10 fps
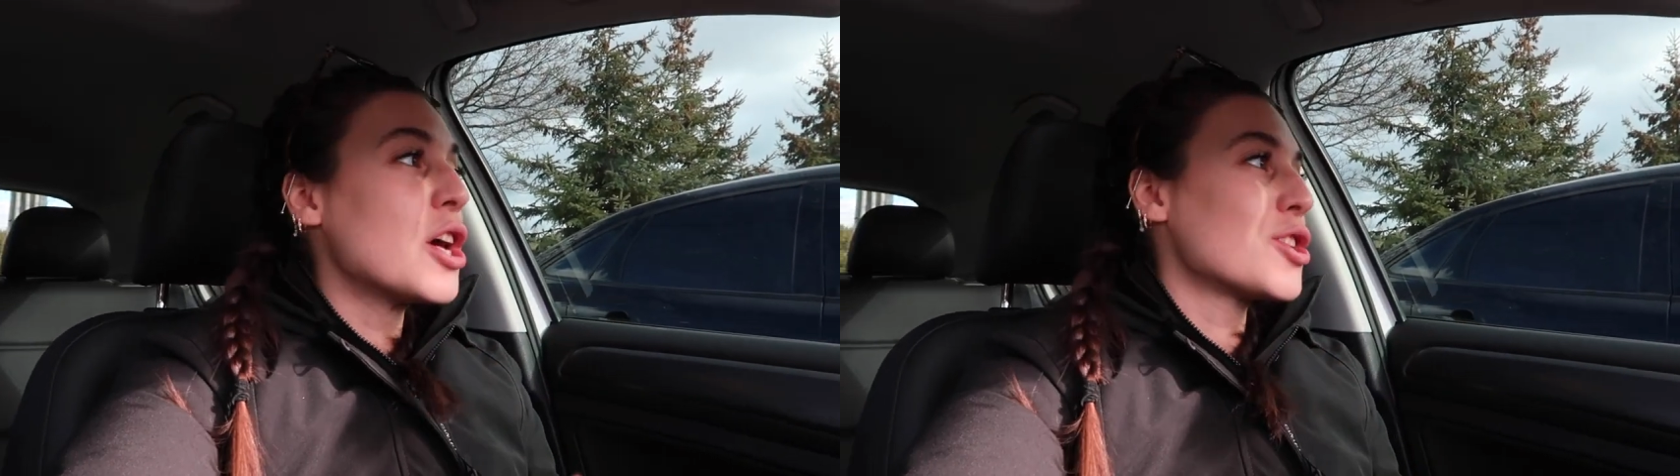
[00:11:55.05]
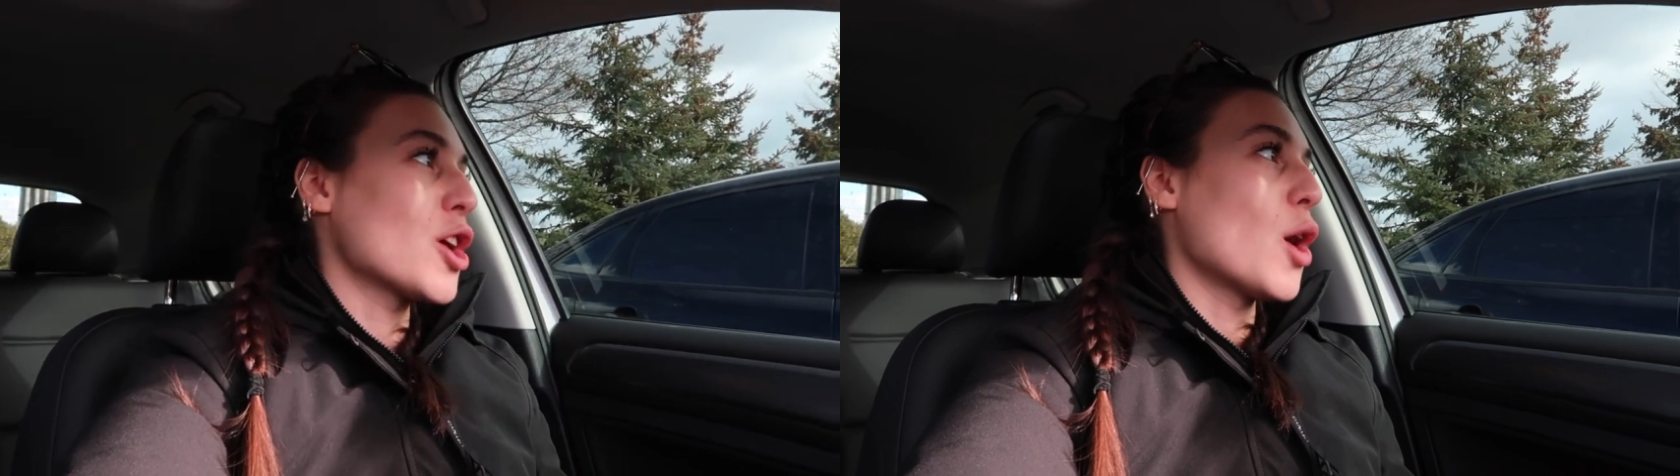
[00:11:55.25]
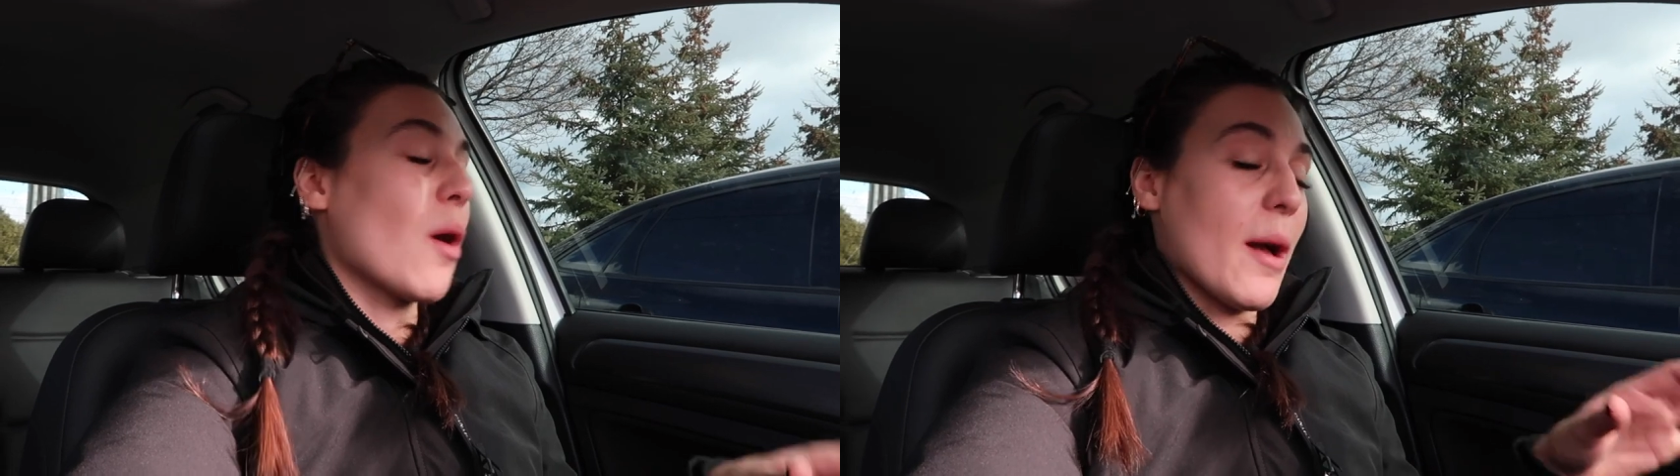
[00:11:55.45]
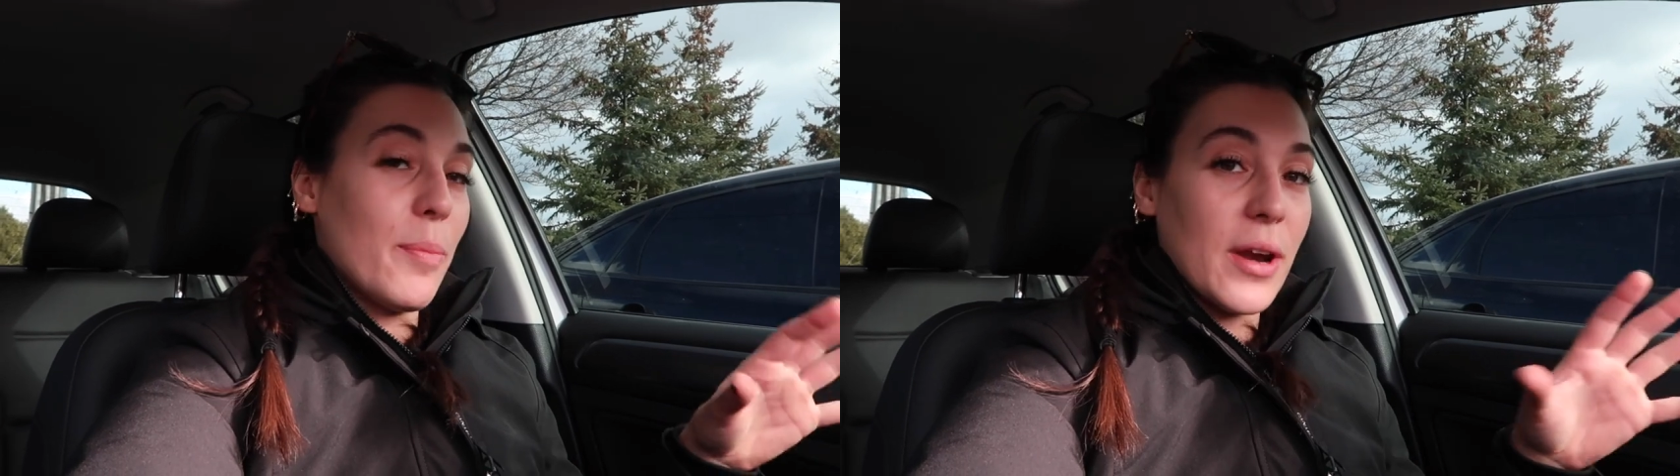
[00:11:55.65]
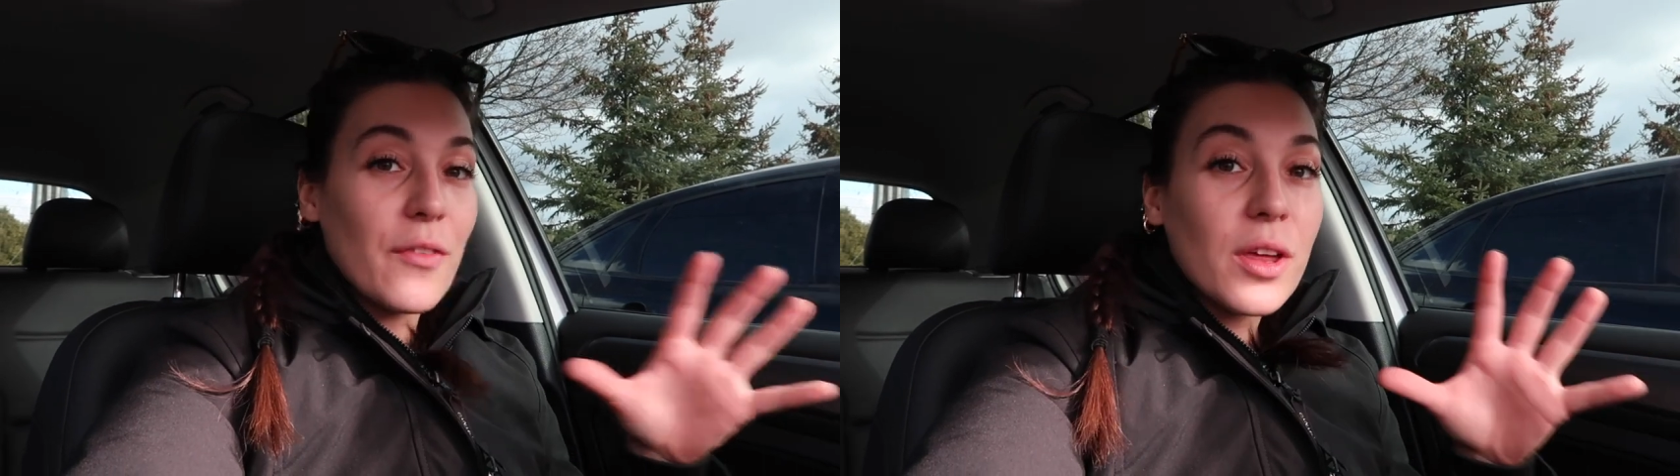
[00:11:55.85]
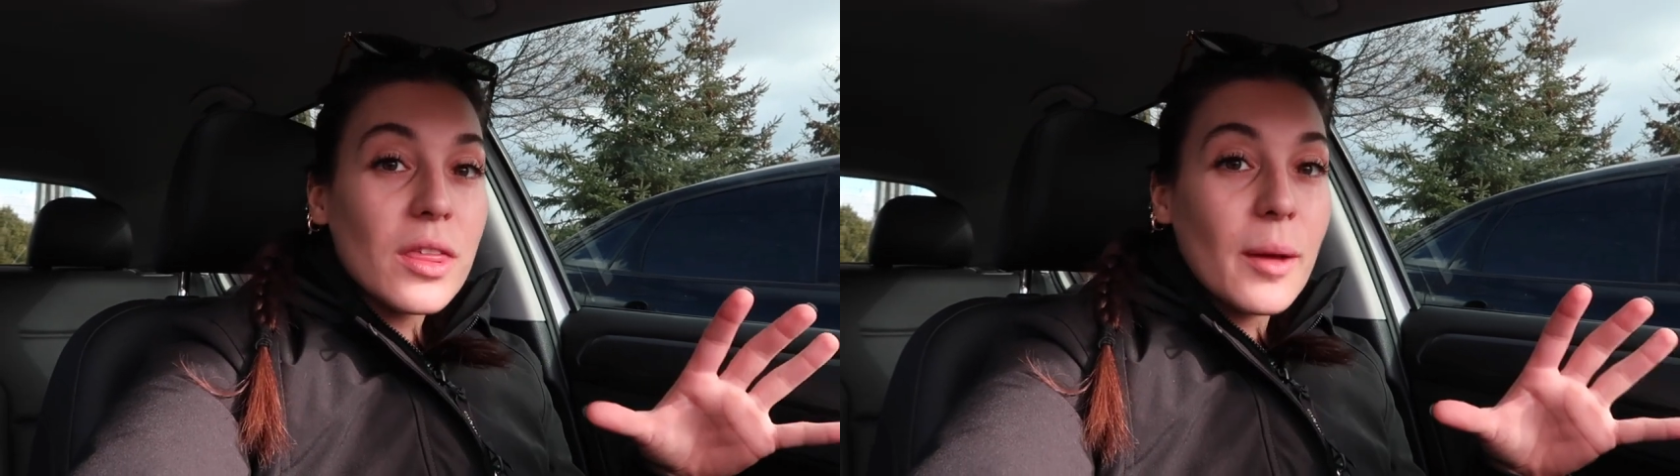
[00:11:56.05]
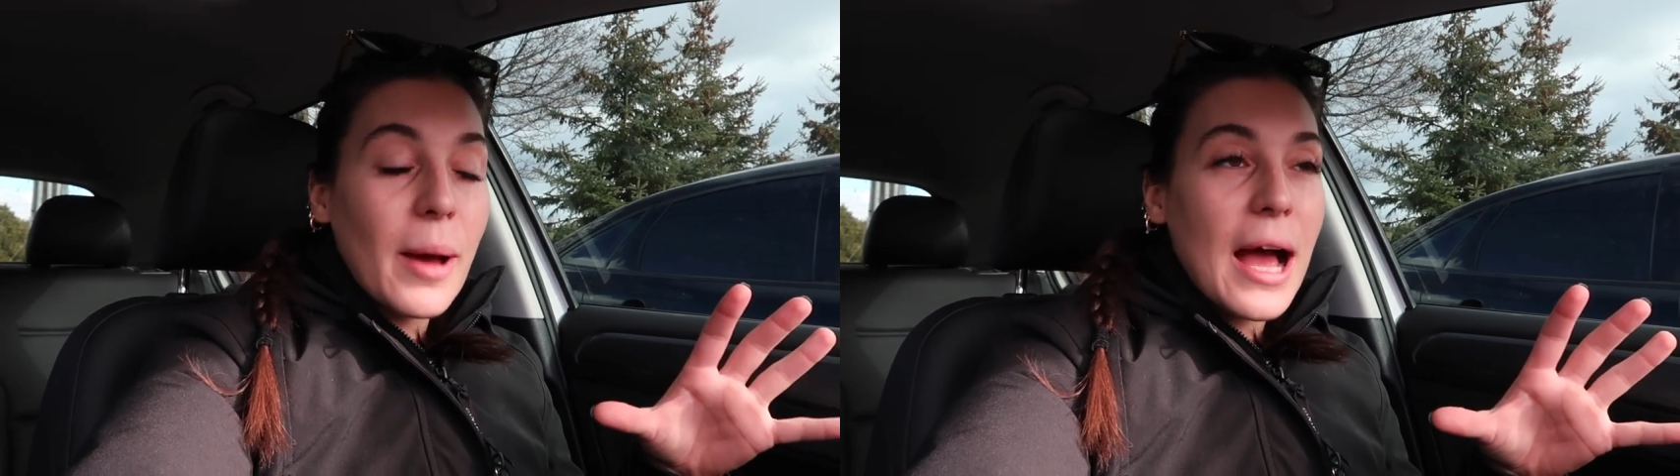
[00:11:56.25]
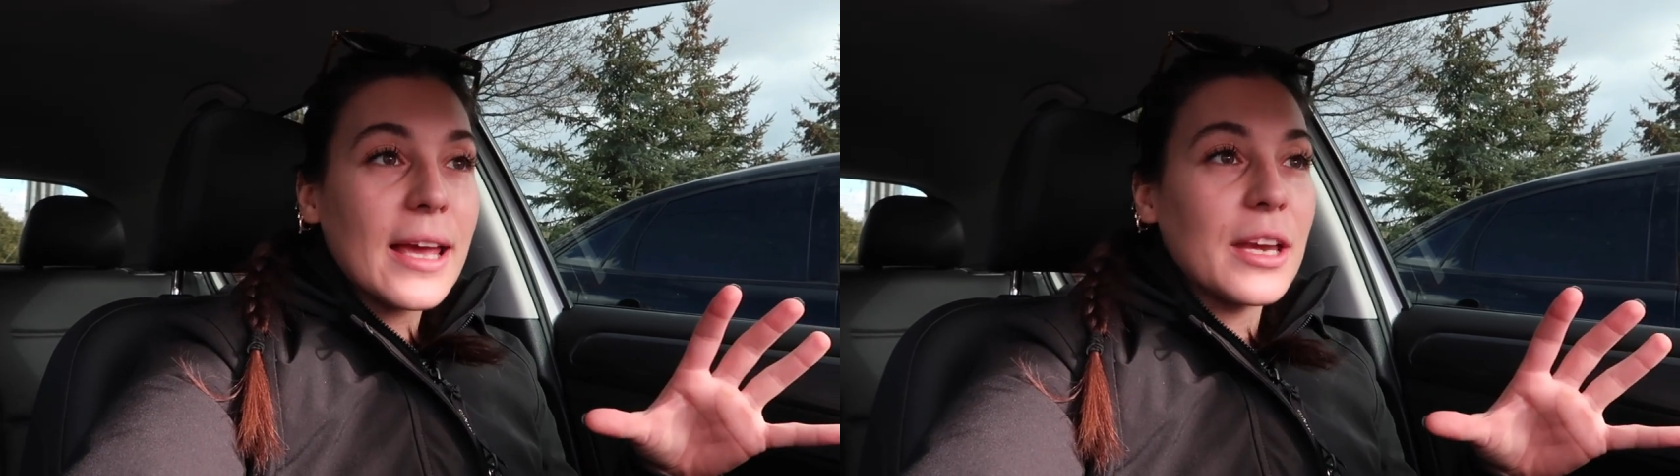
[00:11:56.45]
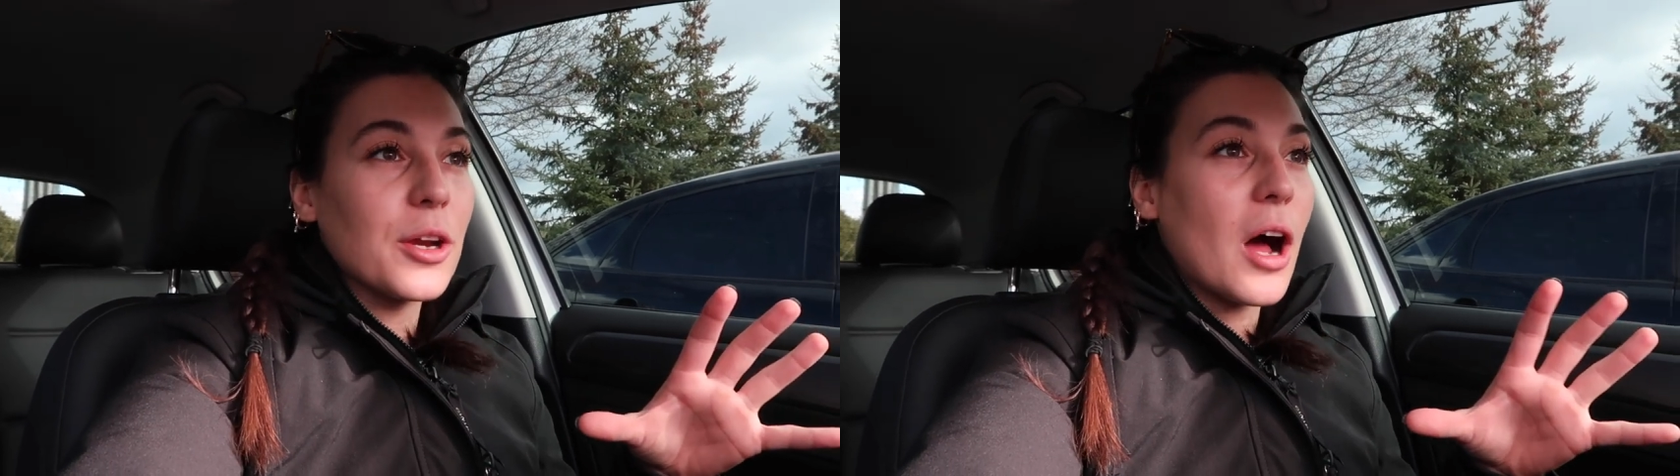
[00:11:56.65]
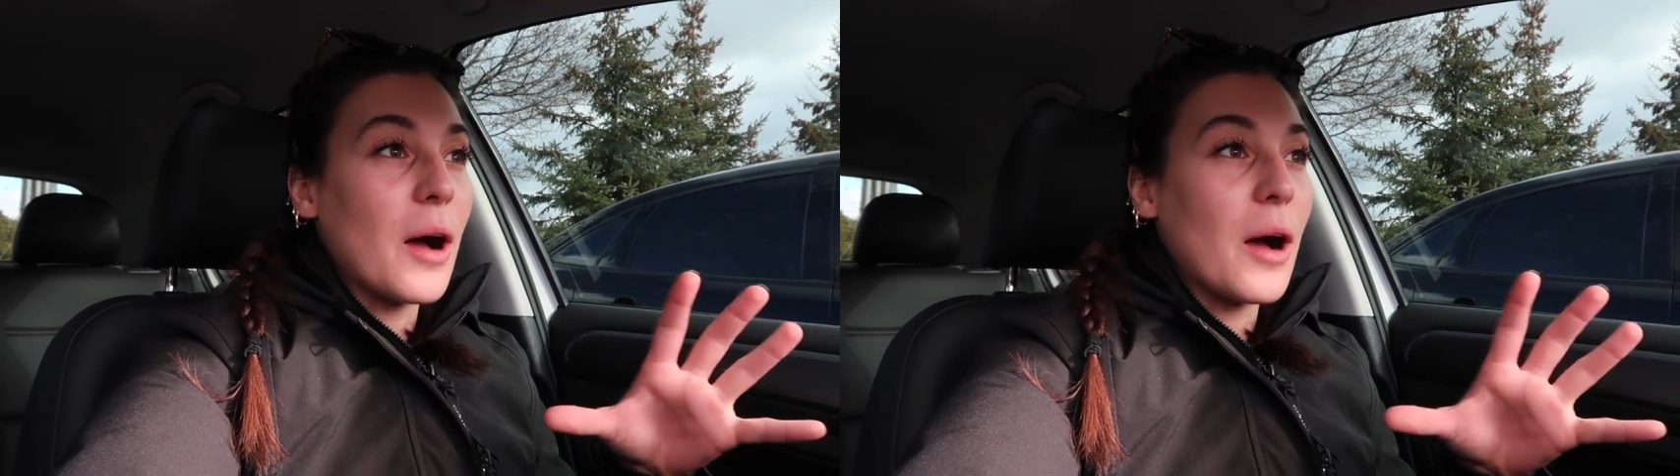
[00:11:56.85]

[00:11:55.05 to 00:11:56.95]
So I put everything back, and you know,